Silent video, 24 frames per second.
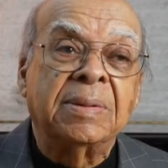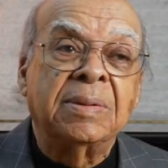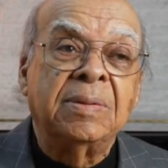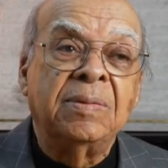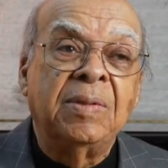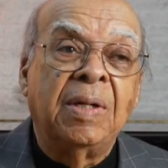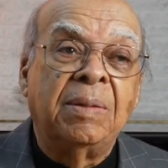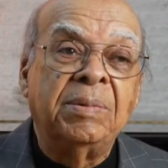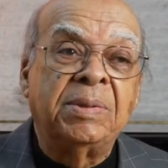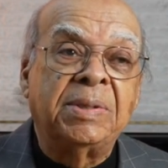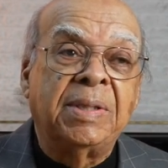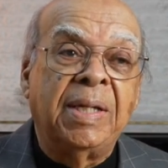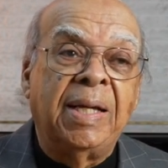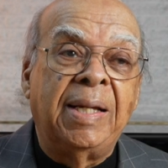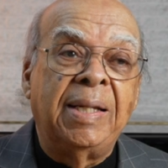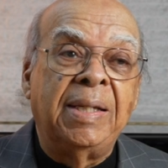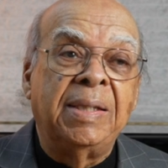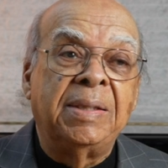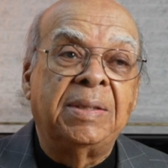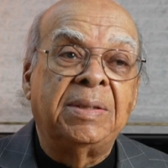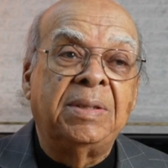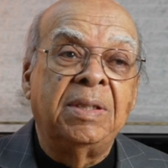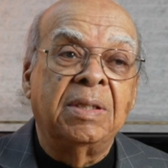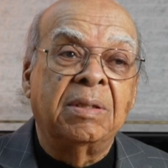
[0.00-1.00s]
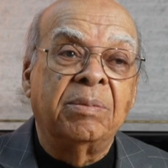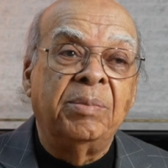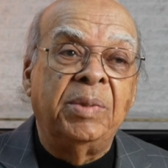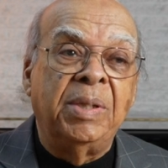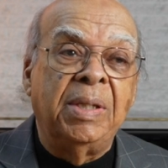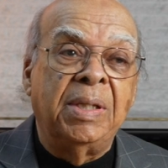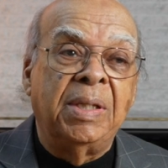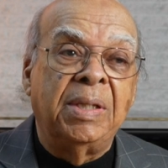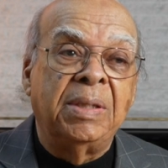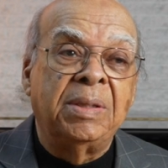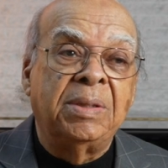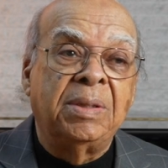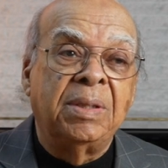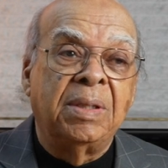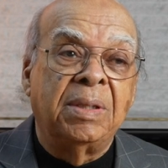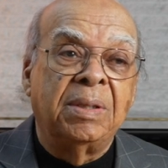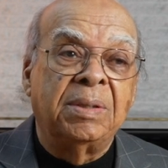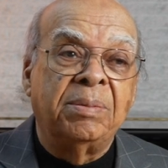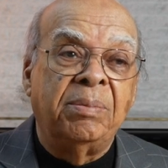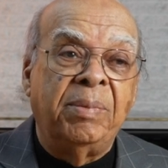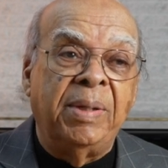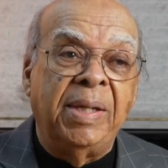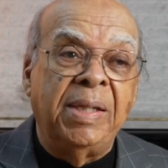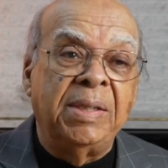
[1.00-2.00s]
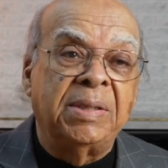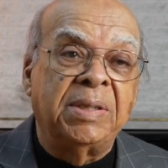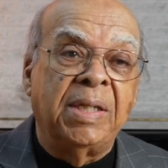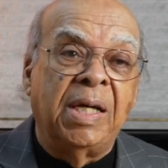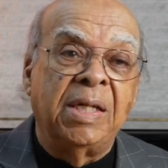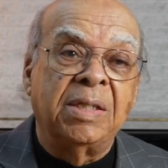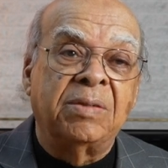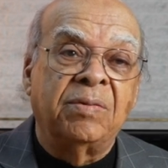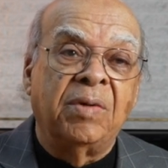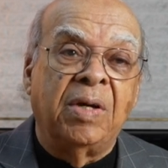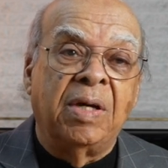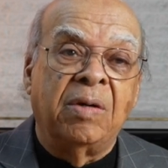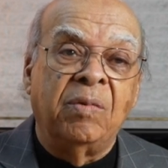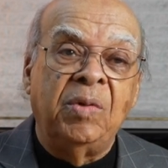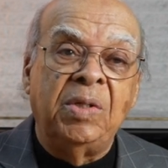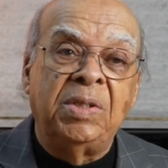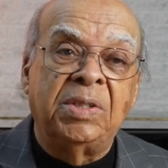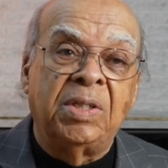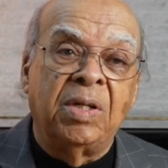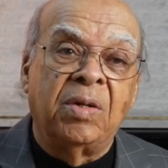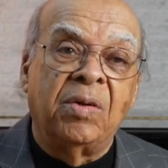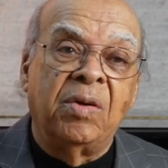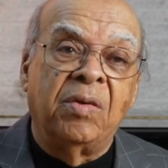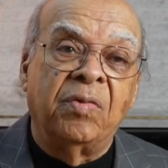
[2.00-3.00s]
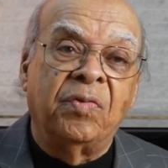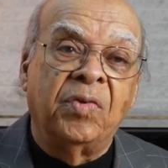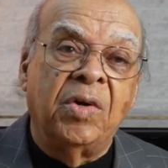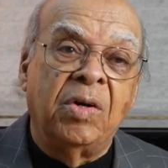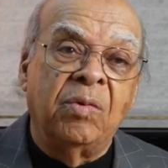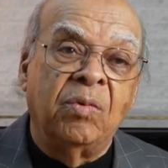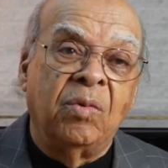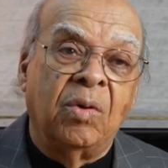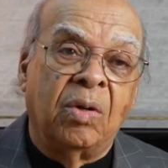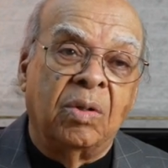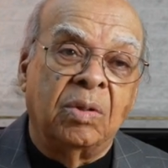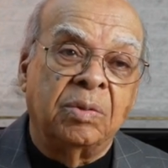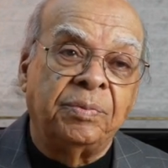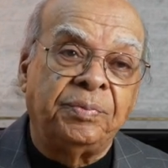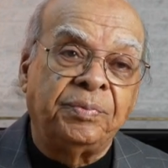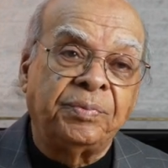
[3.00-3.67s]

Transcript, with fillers: Reverend Stanley took me into this main sanctuary and we sit on the front row.